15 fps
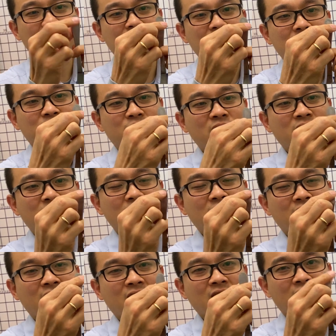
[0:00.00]
It's pretty
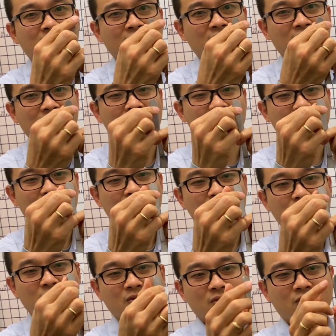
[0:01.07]
okay
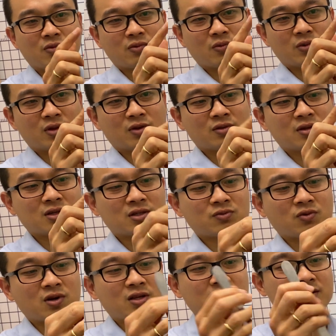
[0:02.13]
with on this
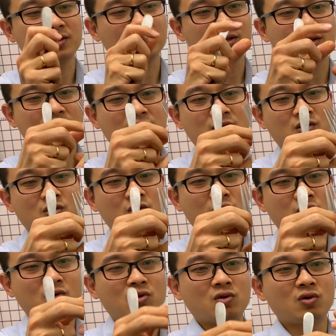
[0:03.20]
one,
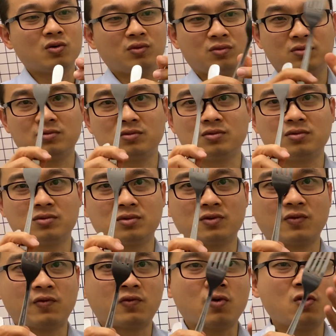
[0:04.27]
or
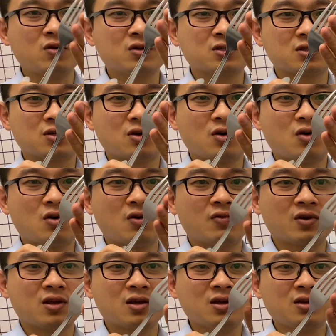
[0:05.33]
forks over
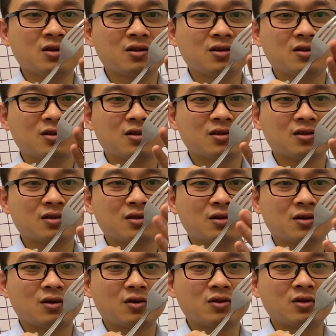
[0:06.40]
here
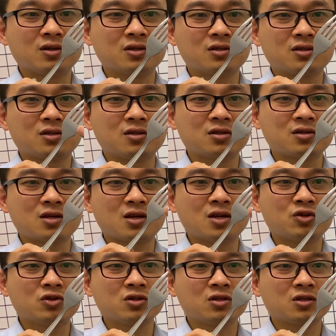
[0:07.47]
on this
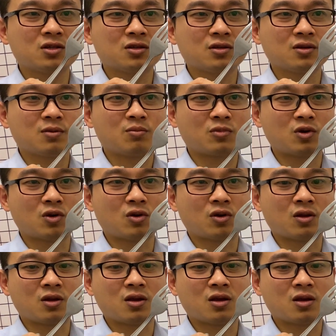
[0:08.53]
edges, not
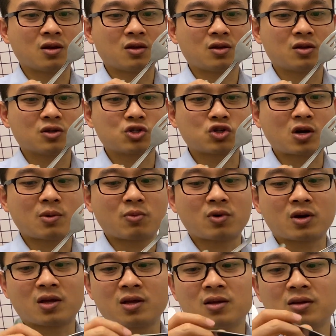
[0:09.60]
in here, not sharp one,
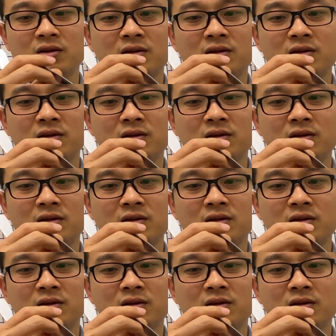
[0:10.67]
eh?